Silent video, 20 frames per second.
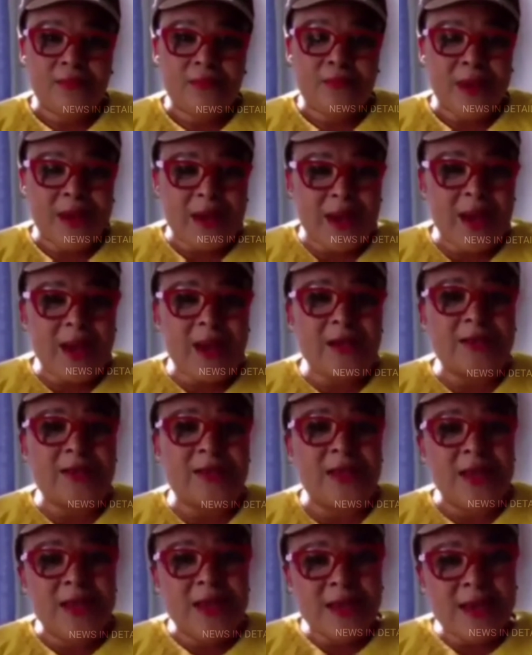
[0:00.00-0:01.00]

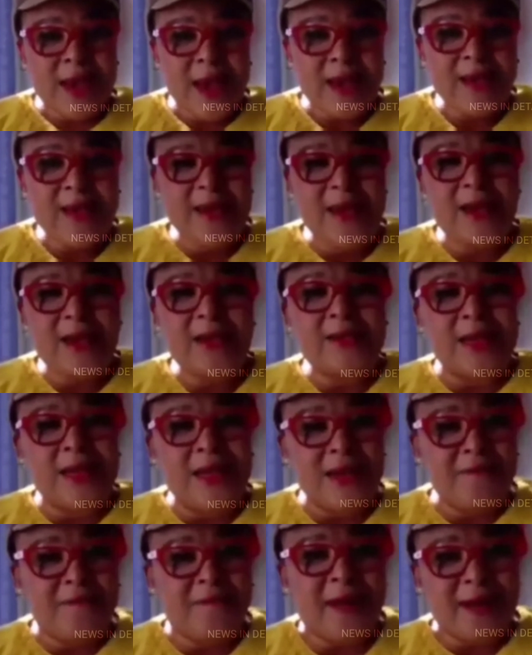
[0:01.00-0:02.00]
because Kenya
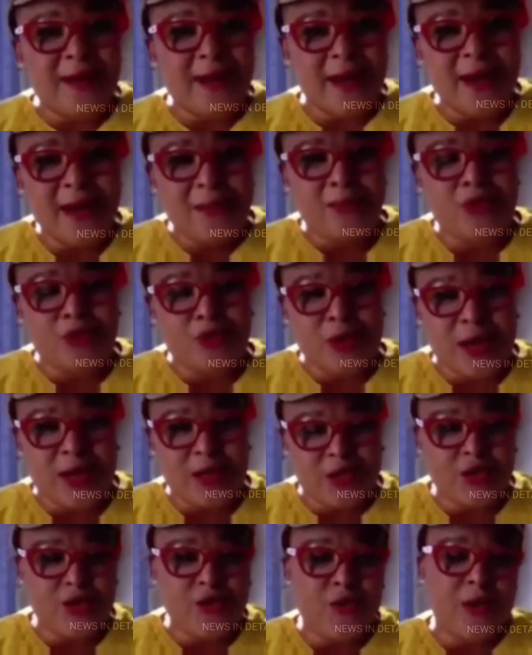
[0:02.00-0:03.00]
delivered him to
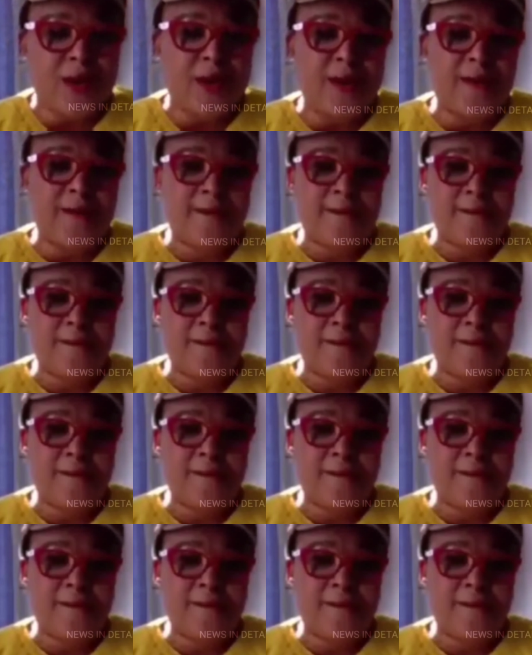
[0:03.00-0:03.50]
Nigeria